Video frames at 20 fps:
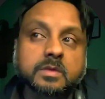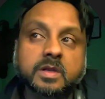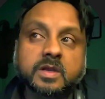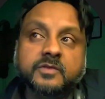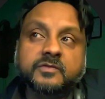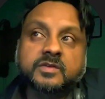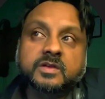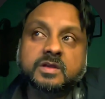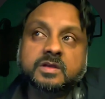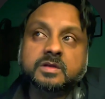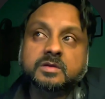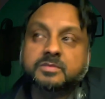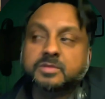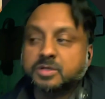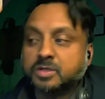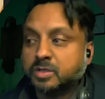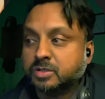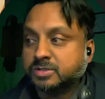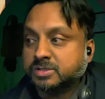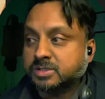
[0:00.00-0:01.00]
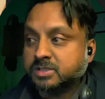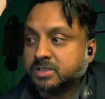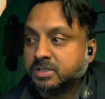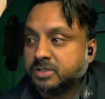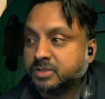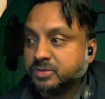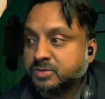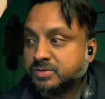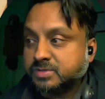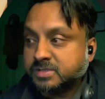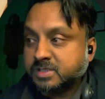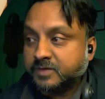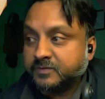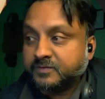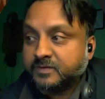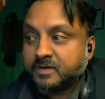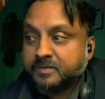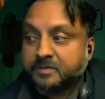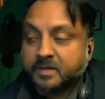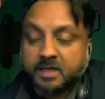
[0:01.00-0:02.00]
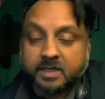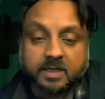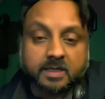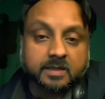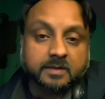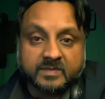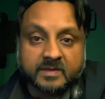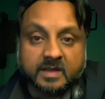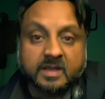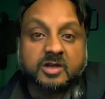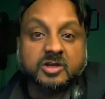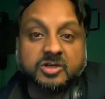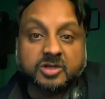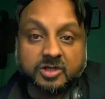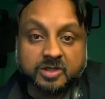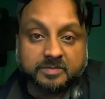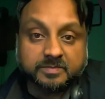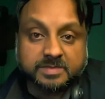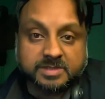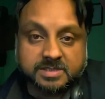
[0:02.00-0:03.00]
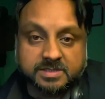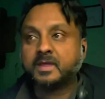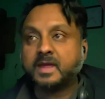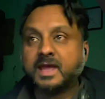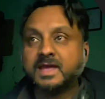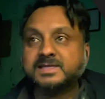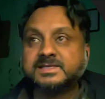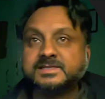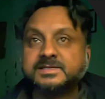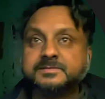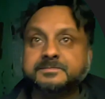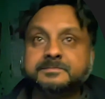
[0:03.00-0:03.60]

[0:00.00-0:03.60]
different terminology used in filmmaking, the terms. As in,